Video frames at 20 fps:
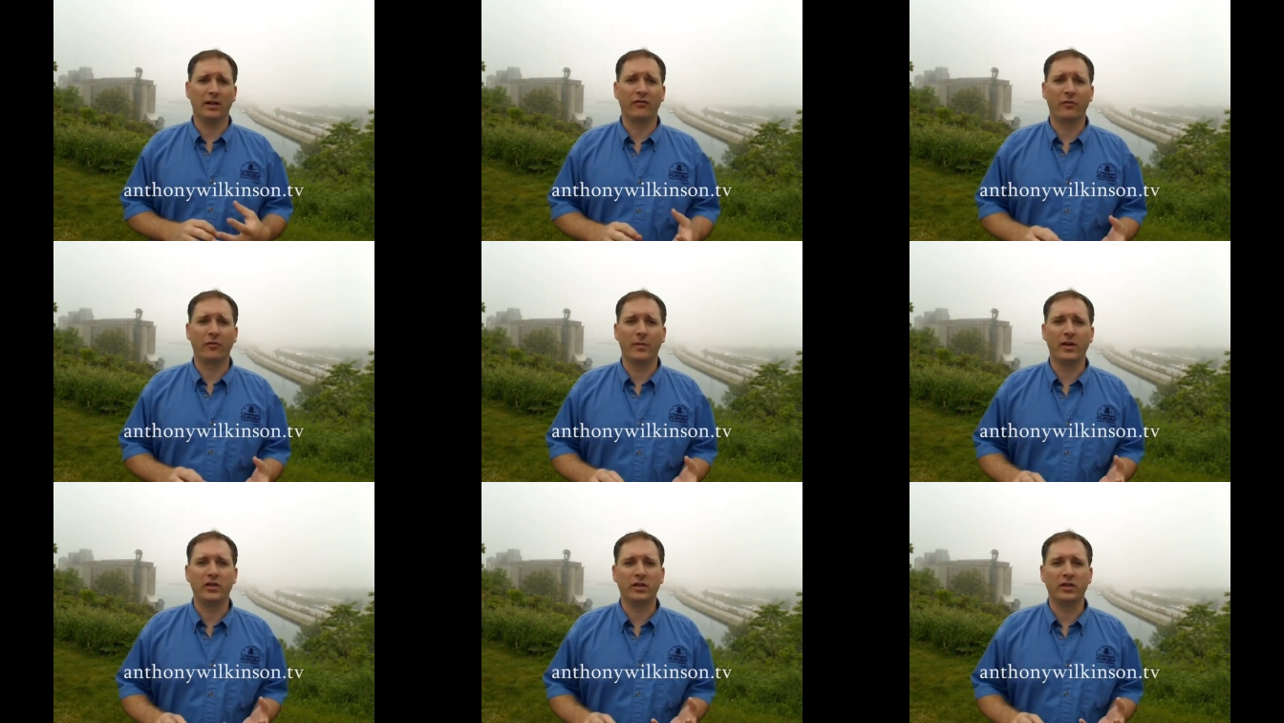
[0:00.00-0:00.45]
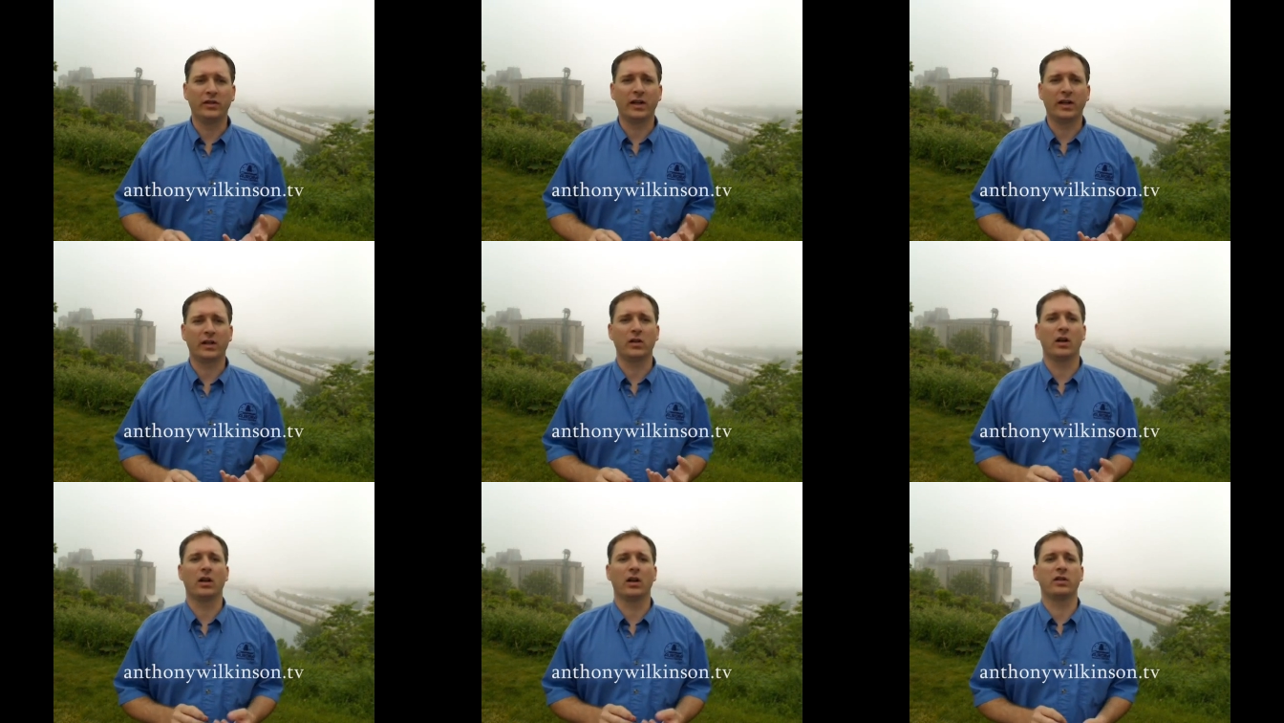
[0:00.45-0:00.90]
information
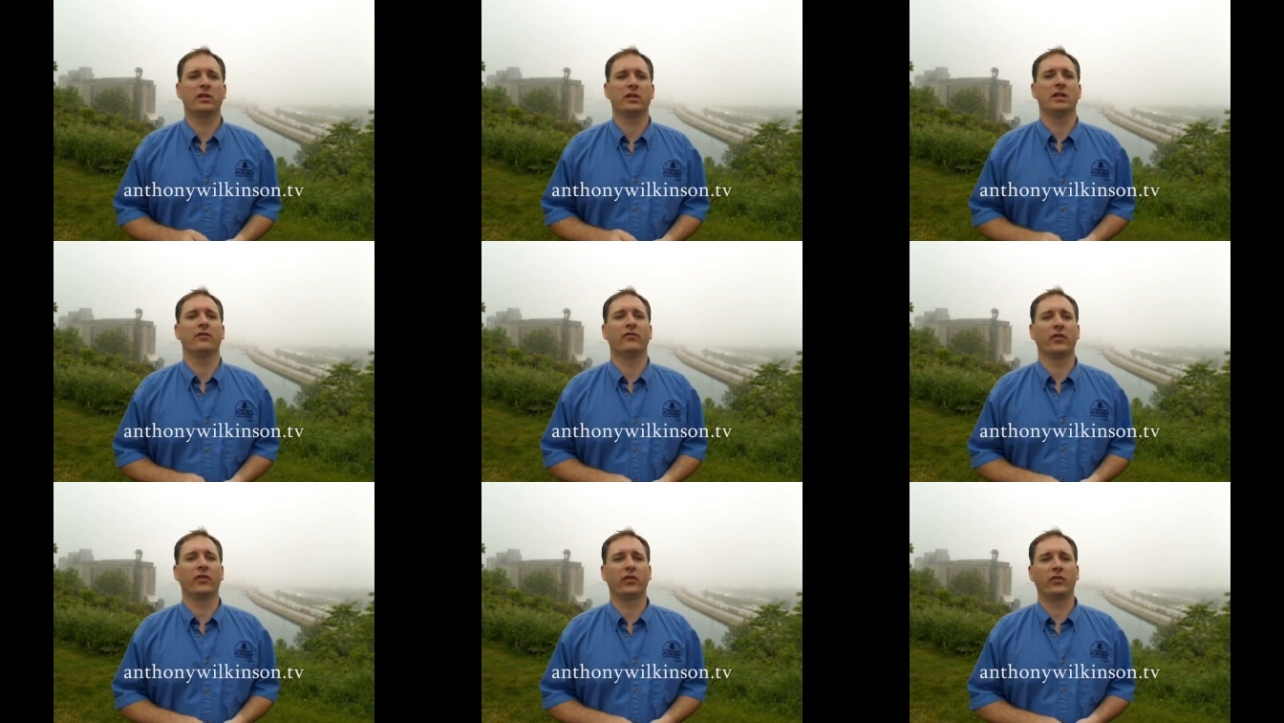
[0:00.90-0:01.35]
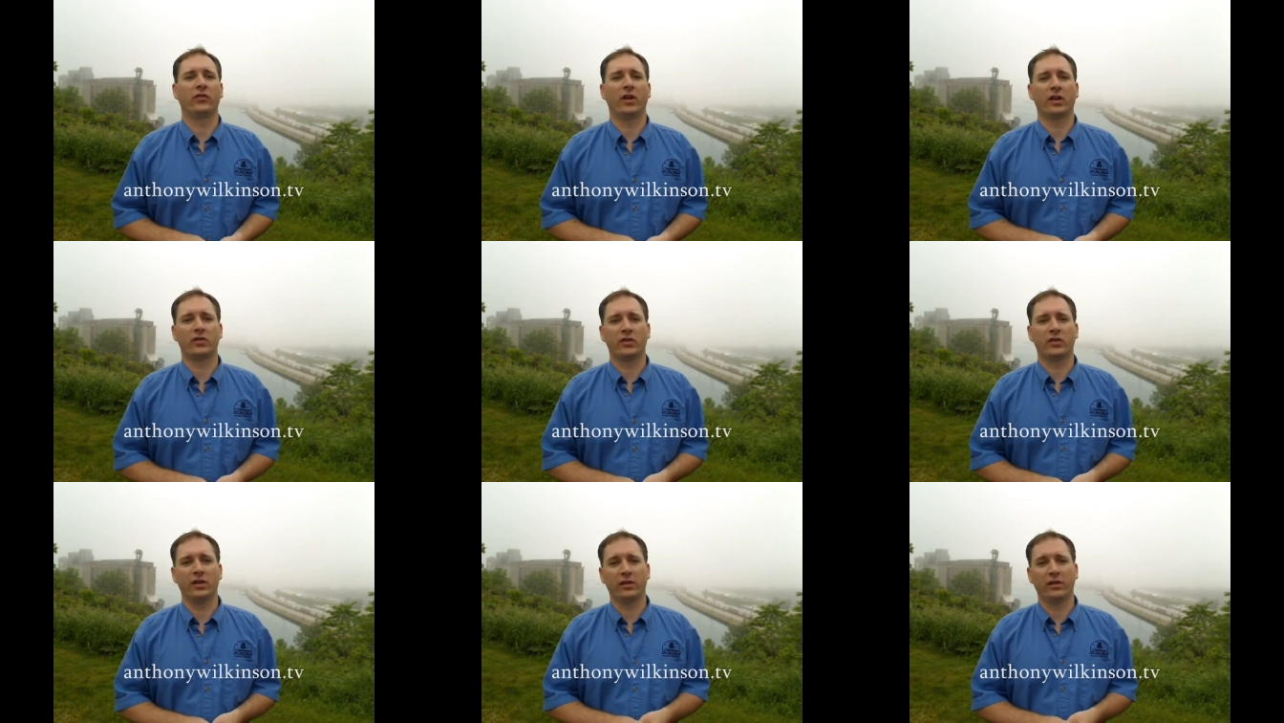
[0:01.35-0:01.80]
technology
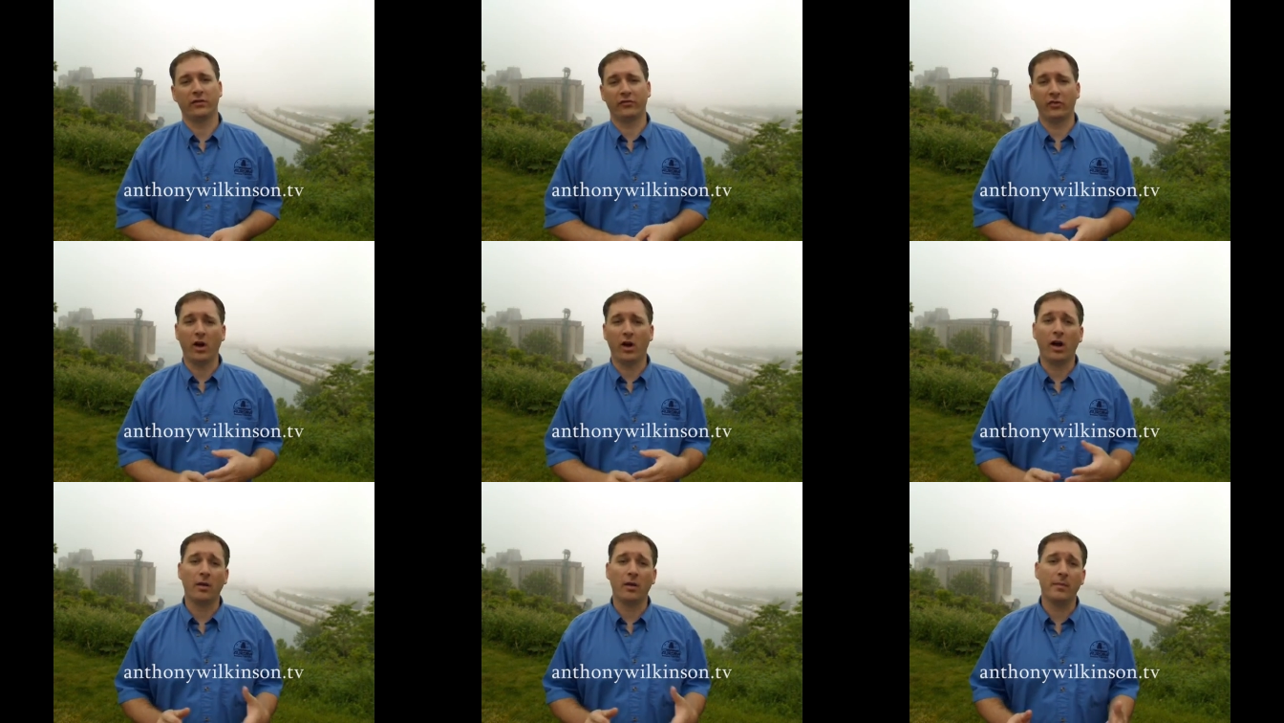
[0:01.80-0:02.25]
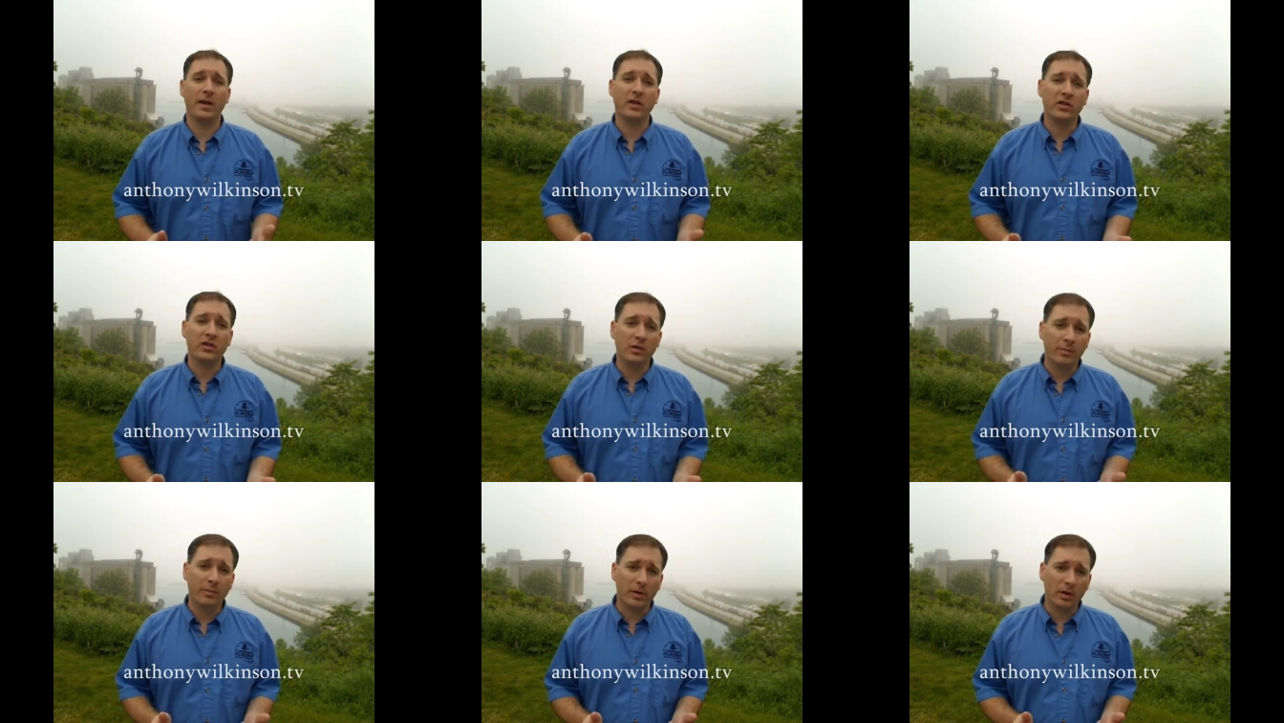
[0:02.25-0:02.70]
infrastructure, either for
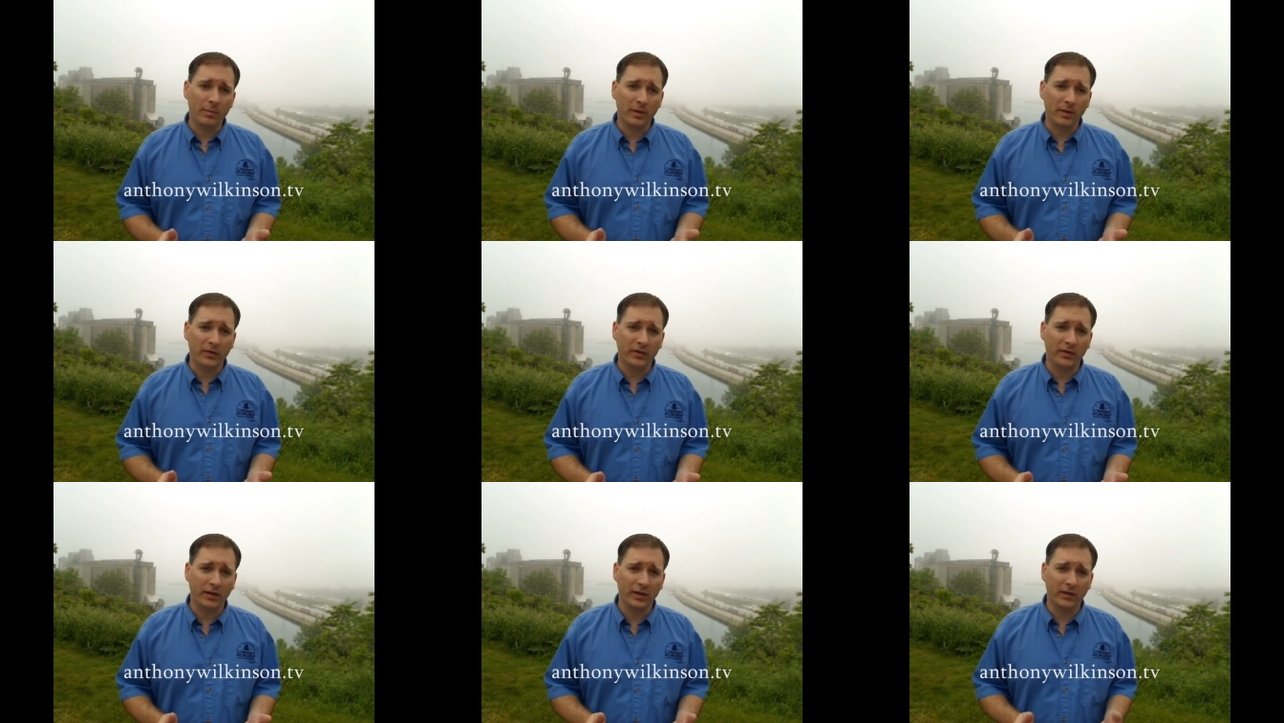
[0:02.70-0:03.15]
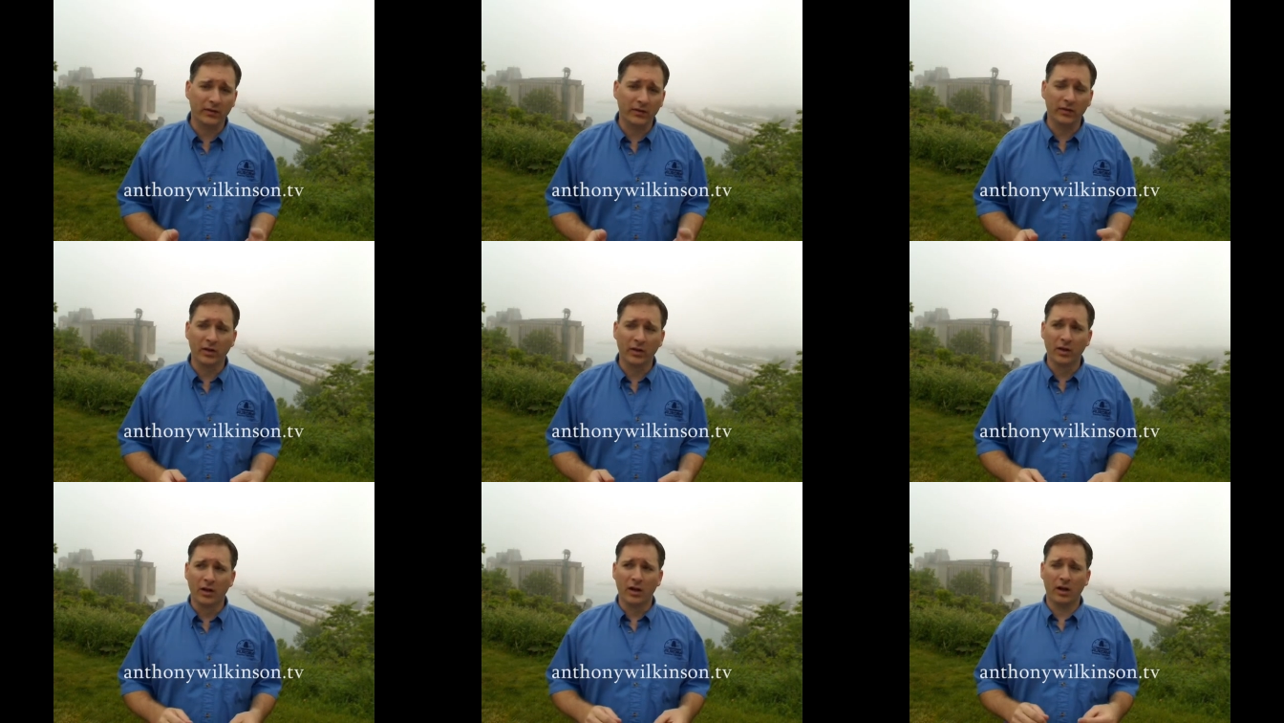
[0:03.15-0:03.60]
automation purposes,